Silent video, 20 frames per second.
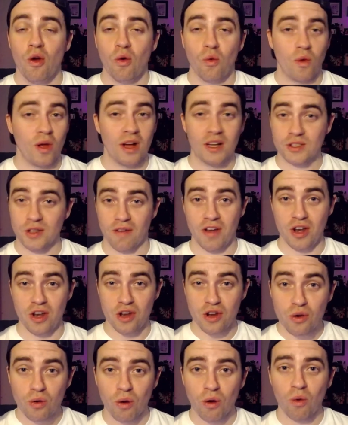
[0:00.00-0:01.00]
We also have a
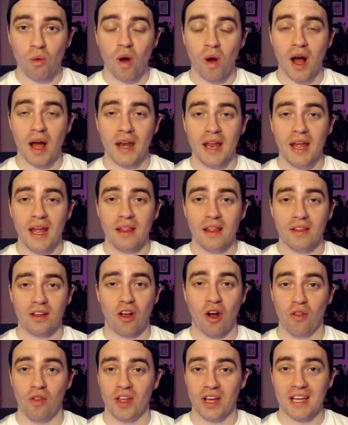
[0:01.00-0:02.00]
newer one
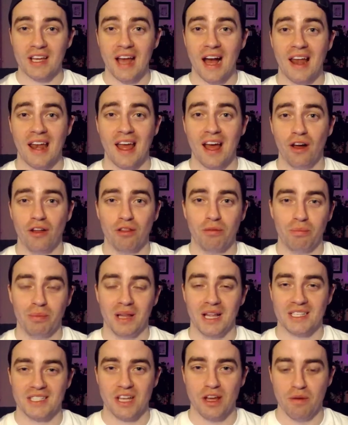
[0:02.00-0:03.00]
called the Gut Health
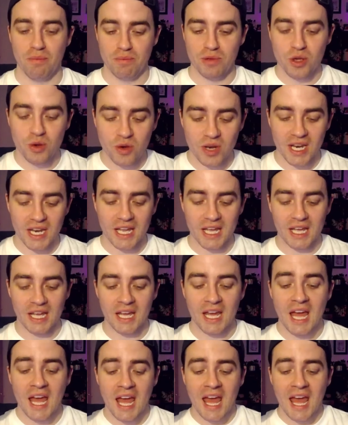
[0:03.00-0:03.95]
Plus Immunity,